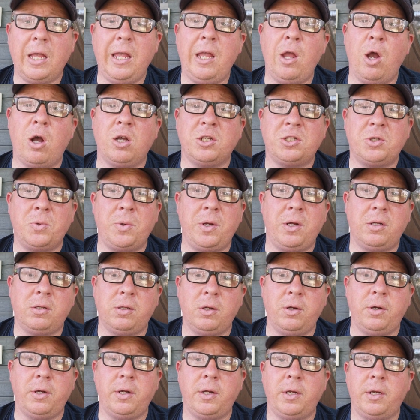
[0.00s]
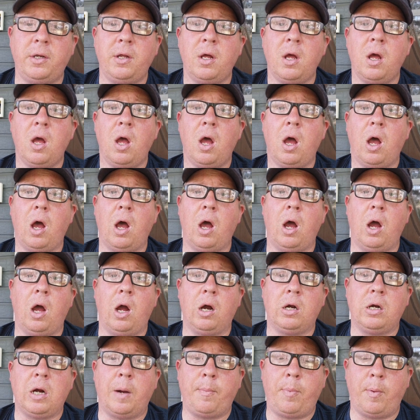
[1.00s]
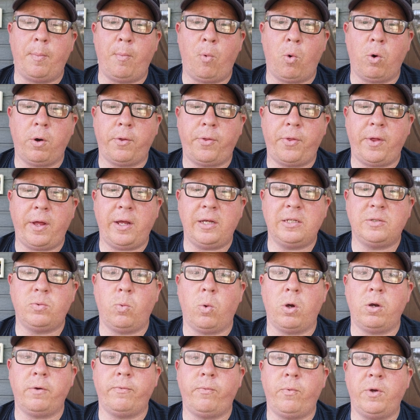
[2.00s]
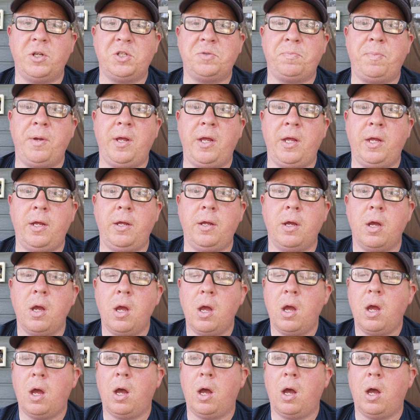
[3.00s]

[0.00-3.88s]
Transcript: He also included a couple more things, one of which being